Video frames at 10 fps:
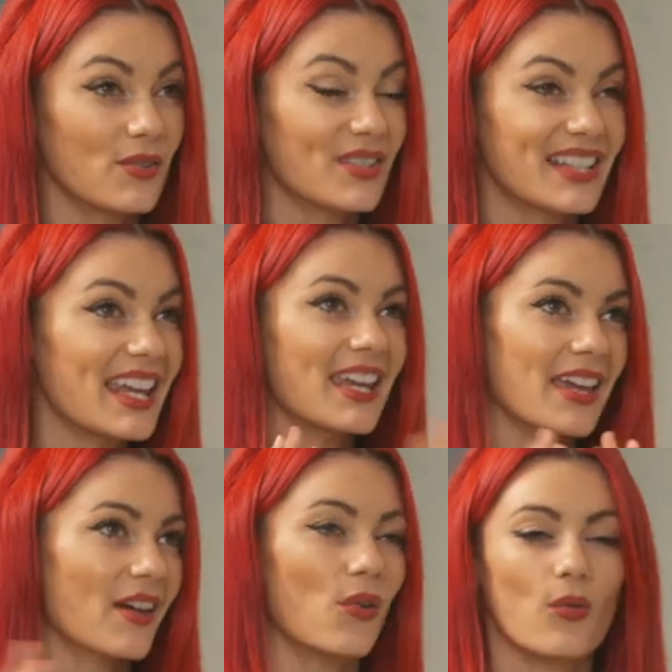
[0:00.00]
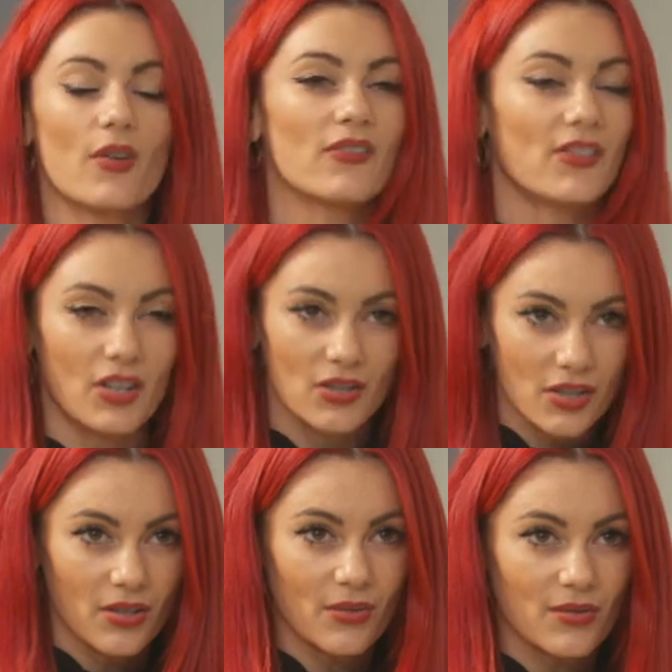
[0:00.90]
seeing it all over the
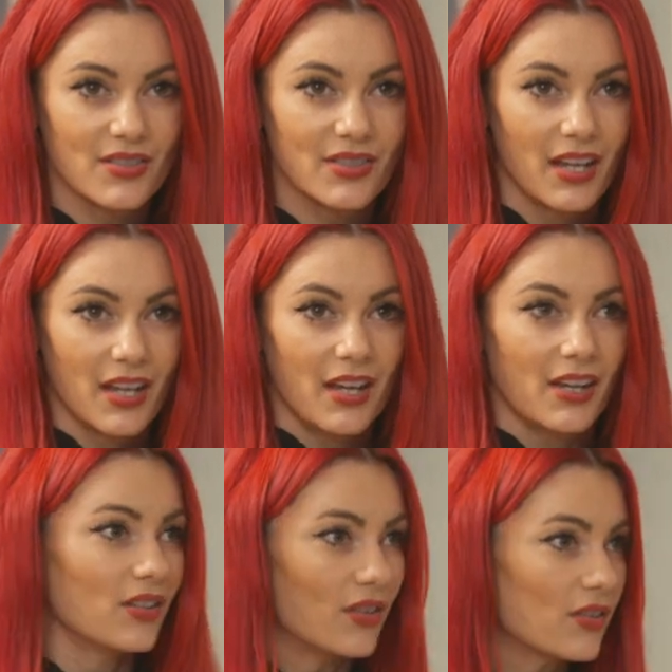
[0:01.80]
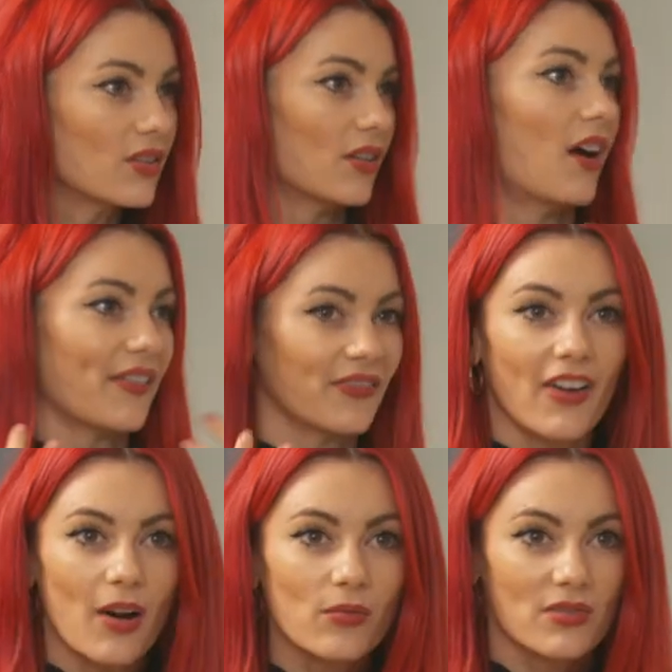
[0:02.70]
news, I
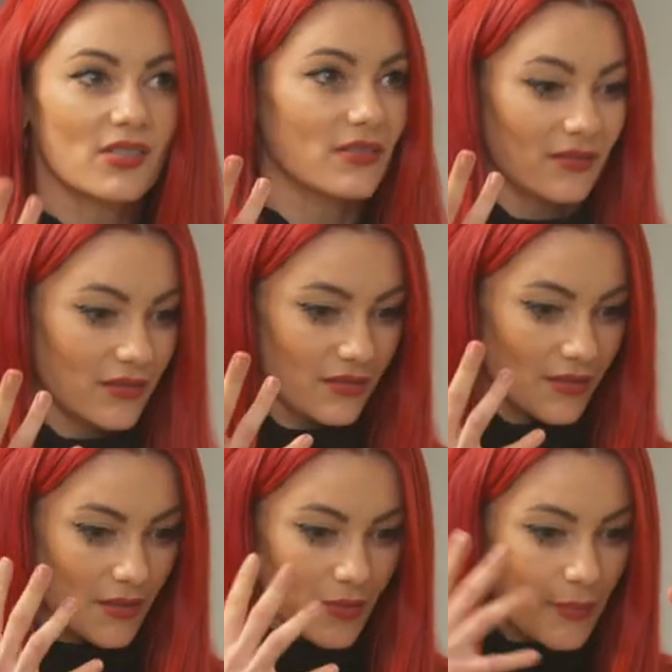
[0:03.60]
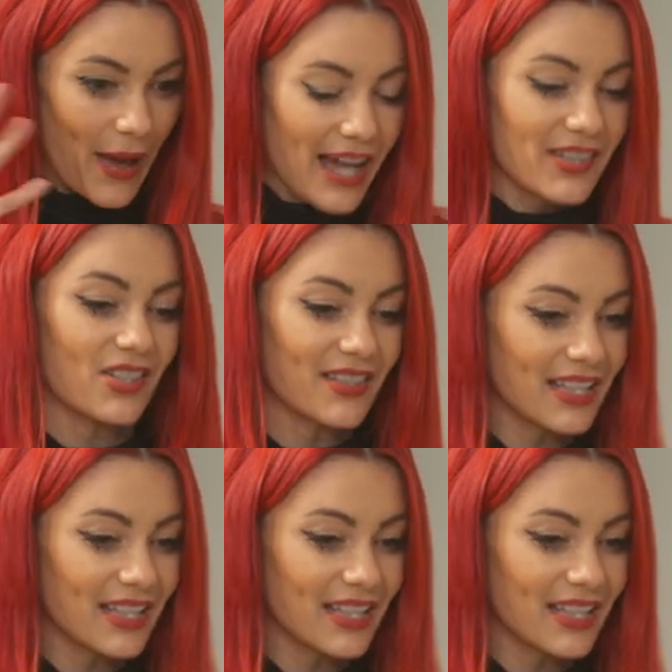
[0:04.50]
felt bad just